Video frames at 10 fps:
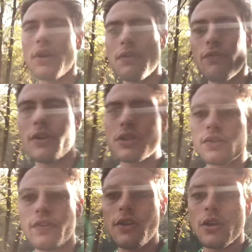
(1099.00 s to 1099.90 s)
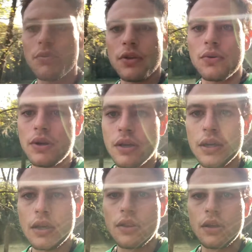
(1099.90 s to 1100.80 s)
ahead and finish this video up really quick
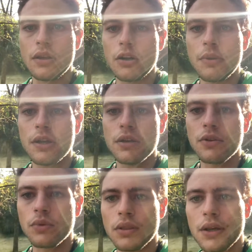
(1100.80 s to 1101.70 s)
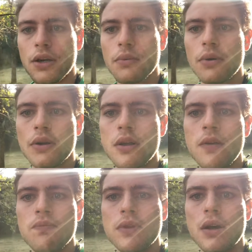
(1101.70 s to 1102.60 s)
and then I'll make another one later. But
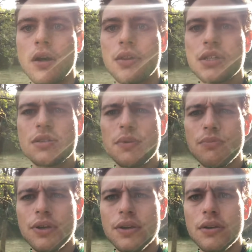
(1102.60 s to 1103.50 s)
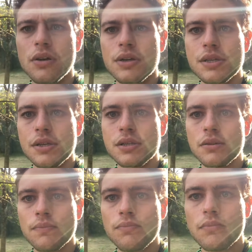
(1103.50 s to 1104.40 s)
uh, this has been pretty good, honestly.
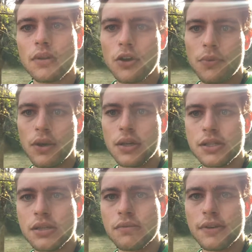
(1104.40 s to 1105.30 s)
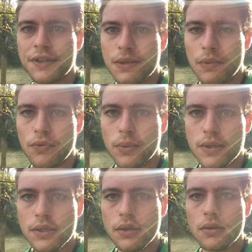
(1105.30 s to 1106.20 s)
So I hope you guys got something from
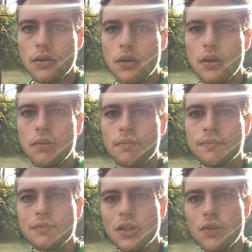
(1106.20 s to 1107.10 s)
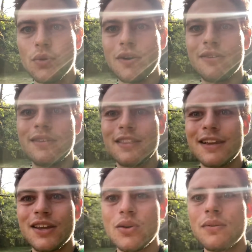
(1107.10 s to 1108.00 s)
this and I love you all and
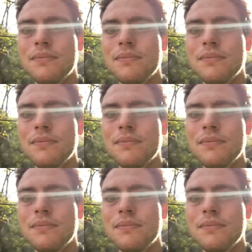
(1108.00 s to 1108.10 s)
thank you.